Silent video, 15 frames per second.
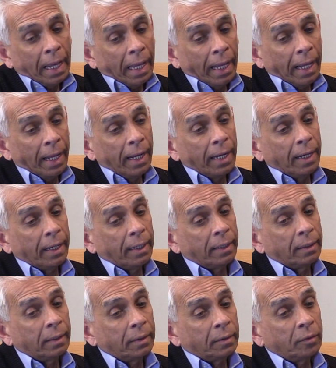
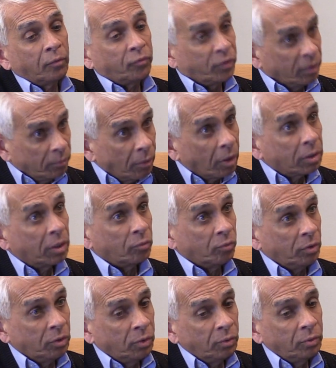And the free market will
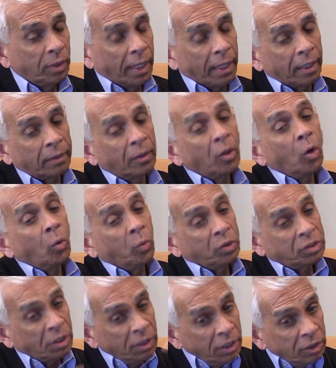do that, which
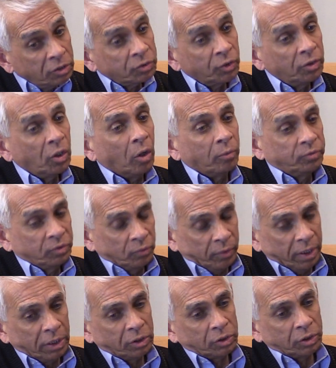leads to the
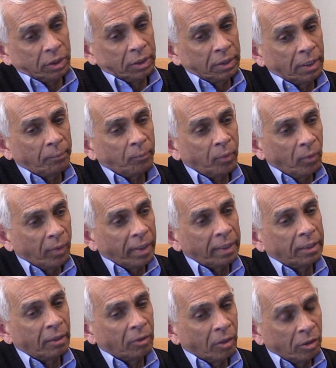observation, the
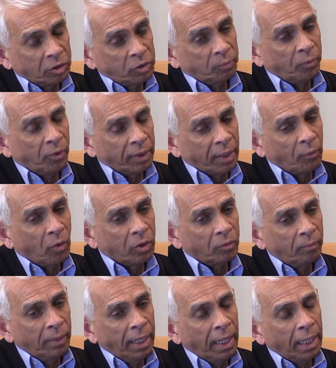larger point I want to
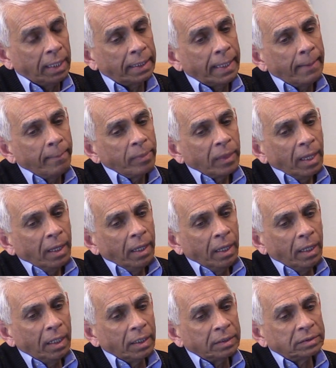make
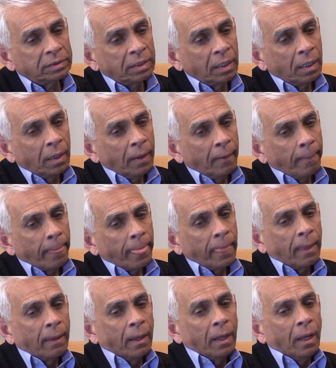is
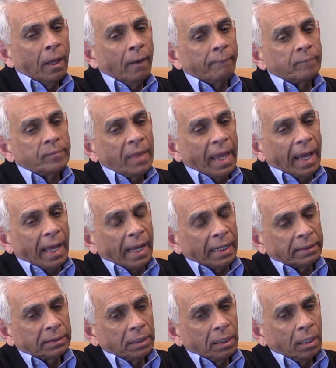
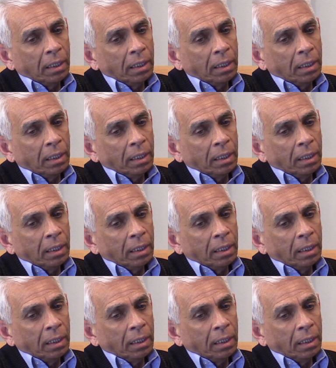that